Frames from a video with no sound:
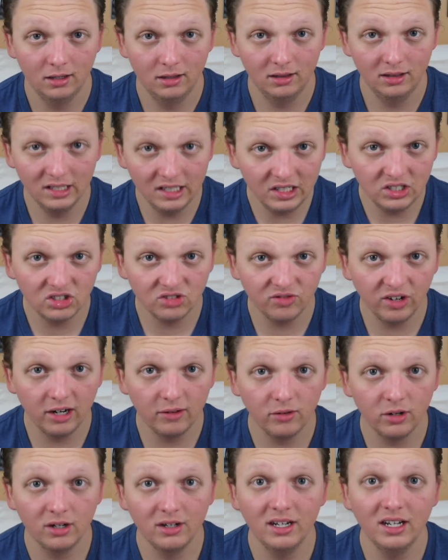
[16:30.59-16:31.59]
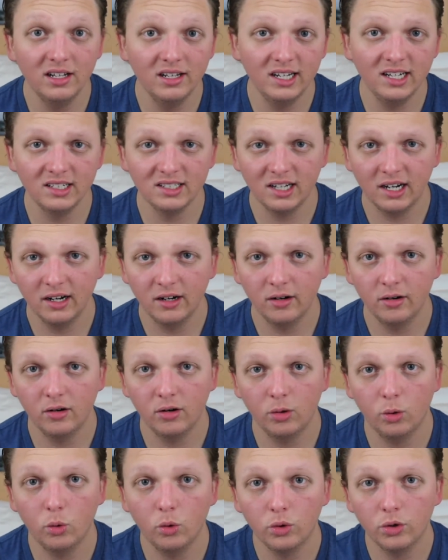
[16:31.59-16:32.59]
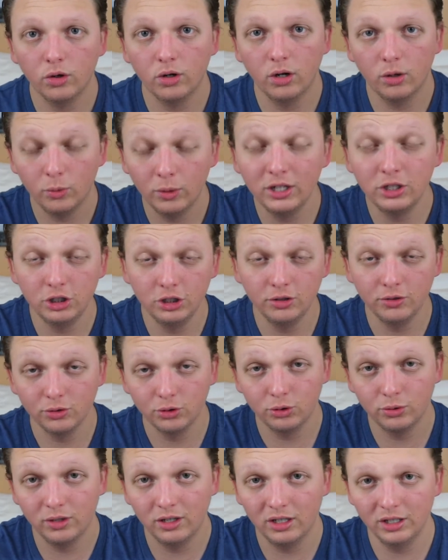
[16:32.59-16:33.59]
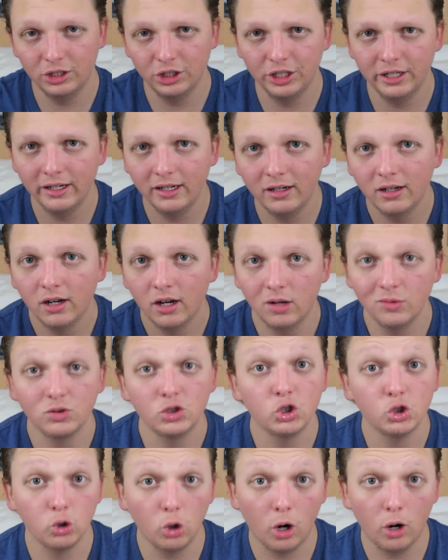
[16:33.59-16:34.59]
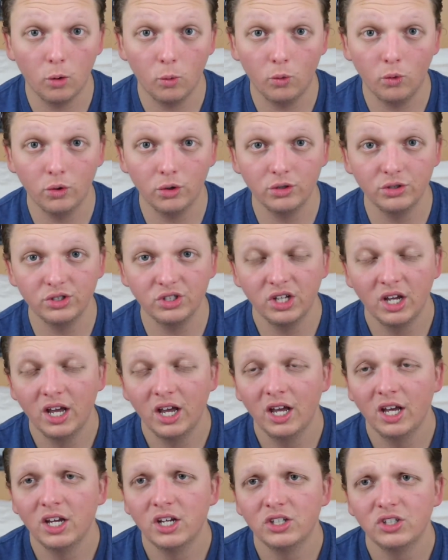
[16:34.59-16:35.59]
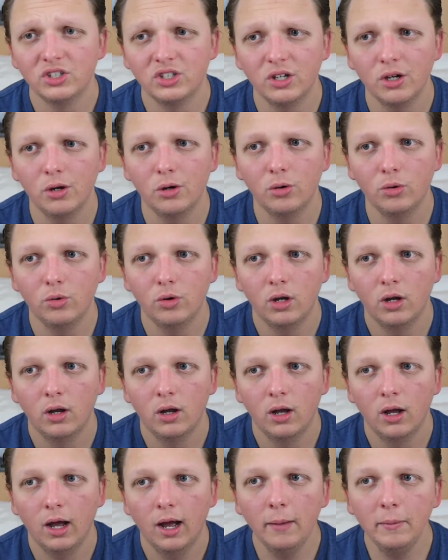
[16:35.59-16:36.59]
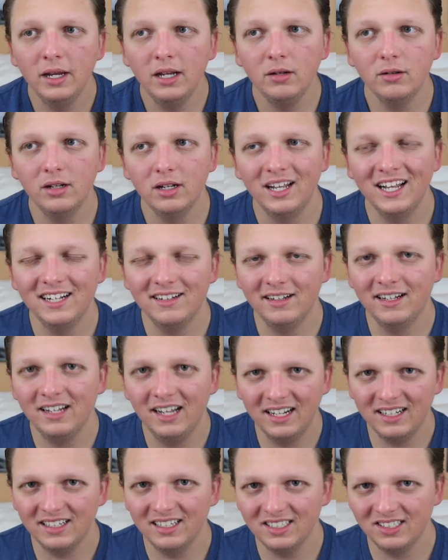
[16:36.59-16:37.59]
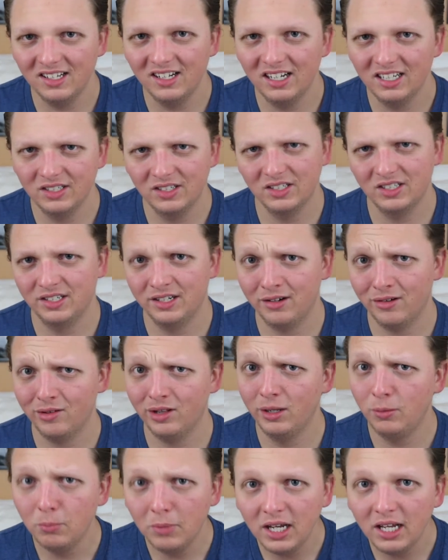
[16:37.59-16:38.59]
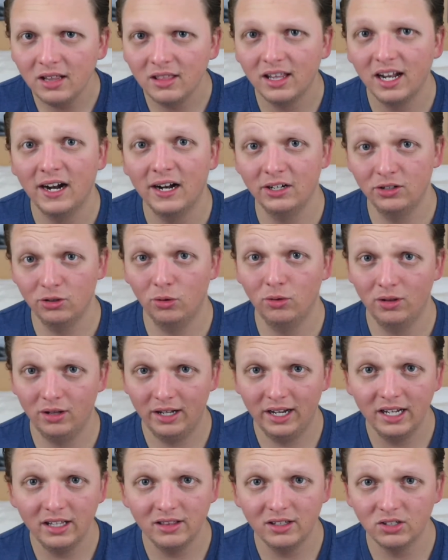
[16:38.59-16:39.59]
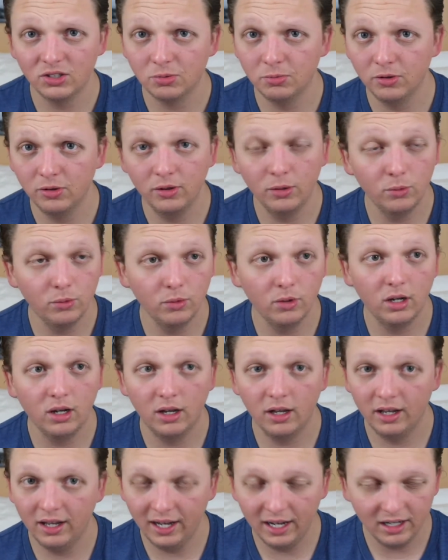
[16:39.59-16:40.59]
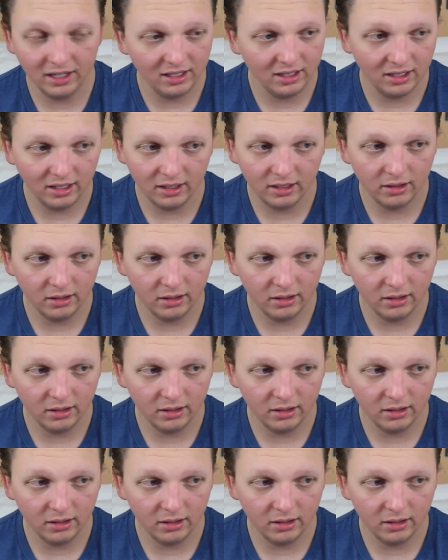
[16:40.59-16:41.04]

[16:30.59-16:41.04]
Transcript: least favorite in the entire original trilogy of Star Wars. So, I mean, it doesn't necessarily mean that I don't like this movie. I